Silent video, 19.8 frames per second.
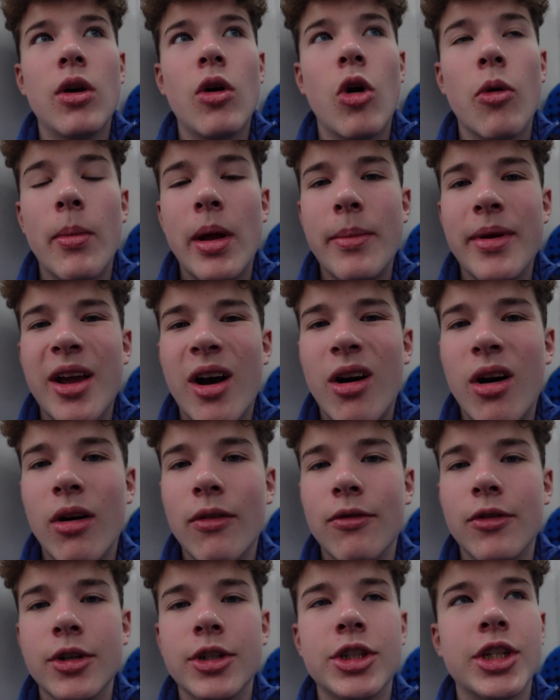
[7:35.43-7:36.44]
or maybe
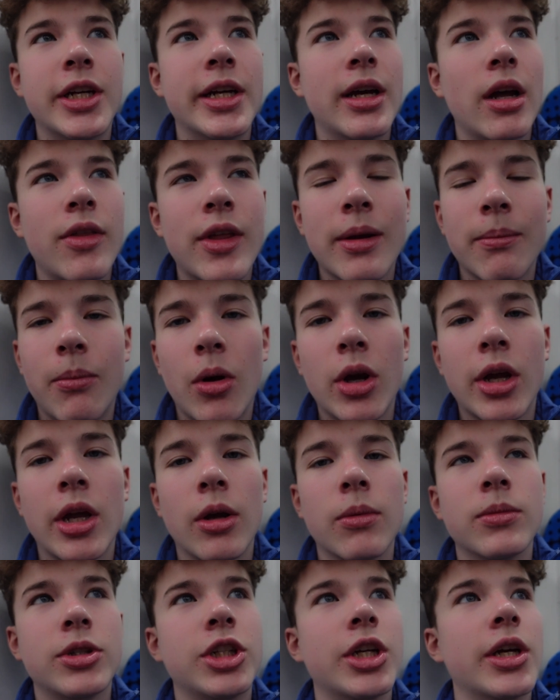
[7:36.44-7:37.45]
Hertfordshire, I think
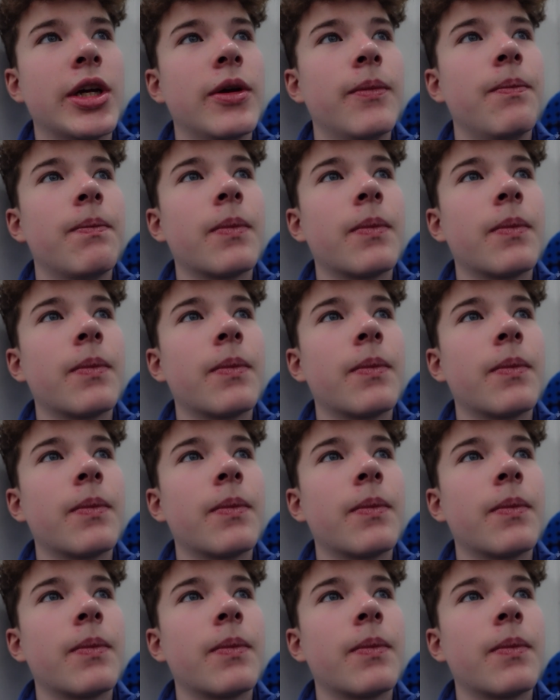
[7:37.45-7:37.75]
Buckinghamshire.